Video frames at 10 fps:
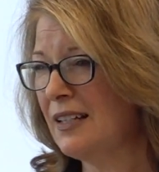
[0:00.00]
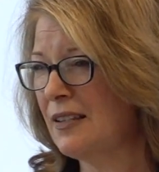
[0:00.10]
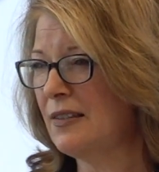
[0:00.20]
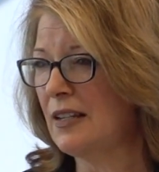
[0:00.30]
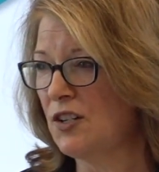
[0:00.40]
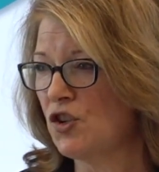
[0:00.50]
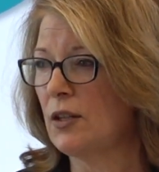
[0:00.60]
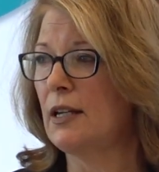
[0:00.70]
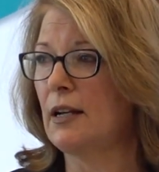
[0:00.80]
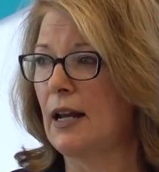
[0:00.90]
that's
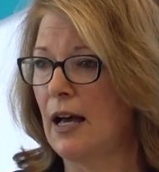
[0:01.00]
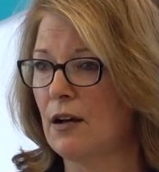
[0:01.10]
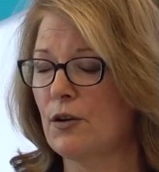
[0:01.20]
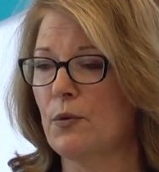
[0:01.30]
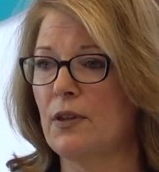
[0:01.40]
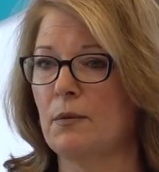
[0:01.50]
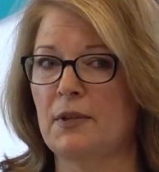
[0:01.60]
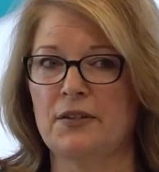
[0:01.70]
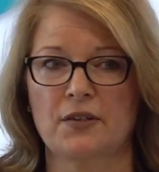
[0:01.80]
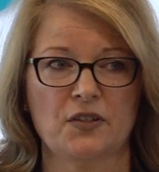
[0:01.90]
essentially an
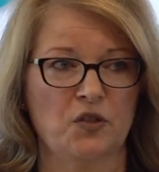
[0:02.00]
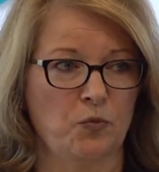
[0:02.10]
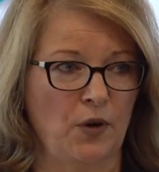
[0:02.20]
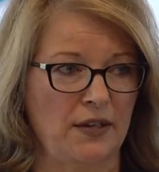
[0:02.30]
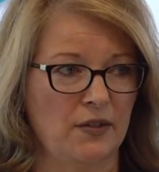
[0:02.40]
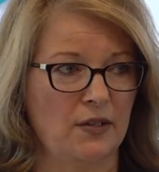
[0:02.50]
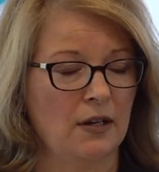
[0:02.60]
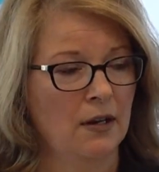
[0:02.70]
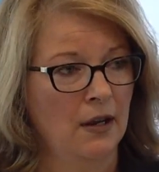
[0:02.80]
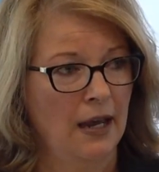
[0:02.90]
algorithm that's
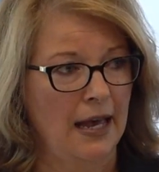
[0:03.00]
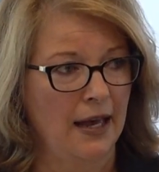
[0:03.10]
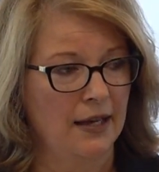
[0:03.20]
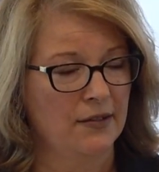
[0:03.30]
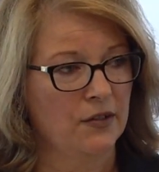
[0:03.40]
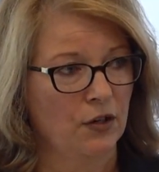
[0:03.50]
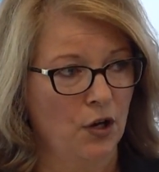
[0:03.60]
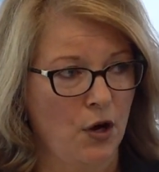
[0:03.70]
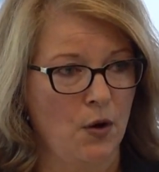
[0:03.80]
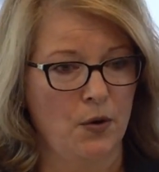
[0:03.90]
expressed as
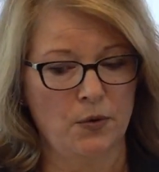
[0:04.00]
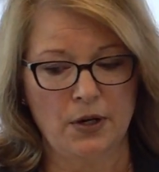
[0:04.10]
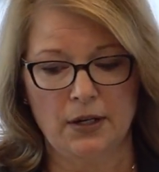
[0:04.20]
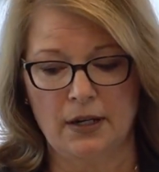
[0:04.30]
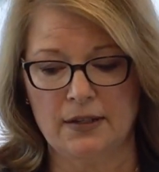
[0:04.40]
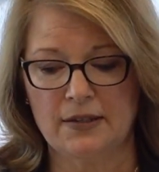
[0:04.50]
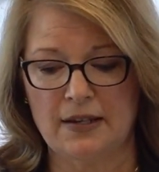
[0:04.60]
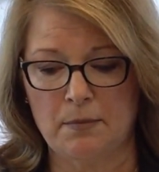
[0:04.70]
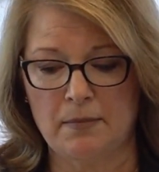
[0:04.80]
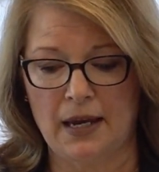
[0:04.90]
code in
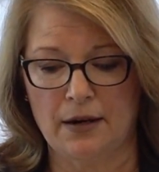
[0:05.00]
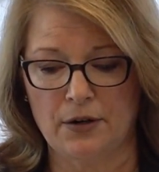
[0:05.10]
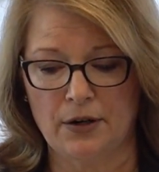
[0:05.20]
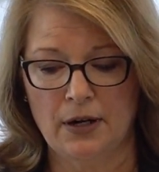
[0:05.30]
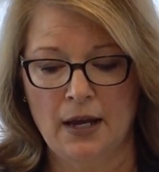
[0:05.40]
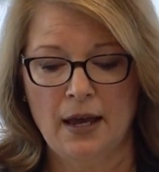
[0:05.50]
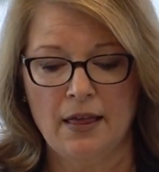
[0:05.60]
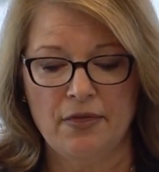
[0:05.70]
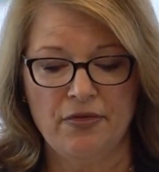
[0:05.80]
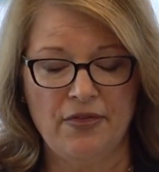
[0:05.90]
some manner,
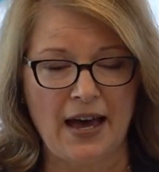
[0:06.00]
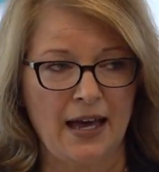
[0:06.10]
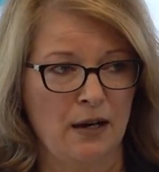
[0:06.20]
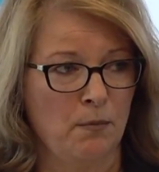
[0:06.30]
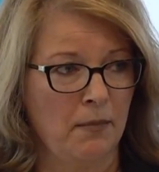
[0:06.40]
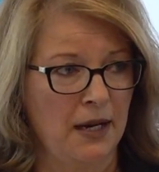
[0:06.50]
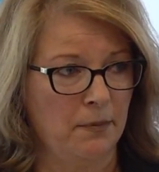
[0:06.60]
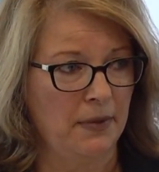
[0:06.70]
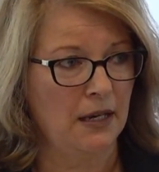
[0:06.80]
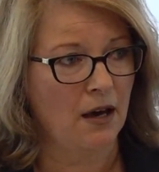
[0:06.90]
that
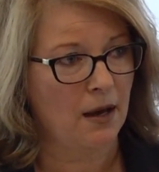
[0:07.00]
might be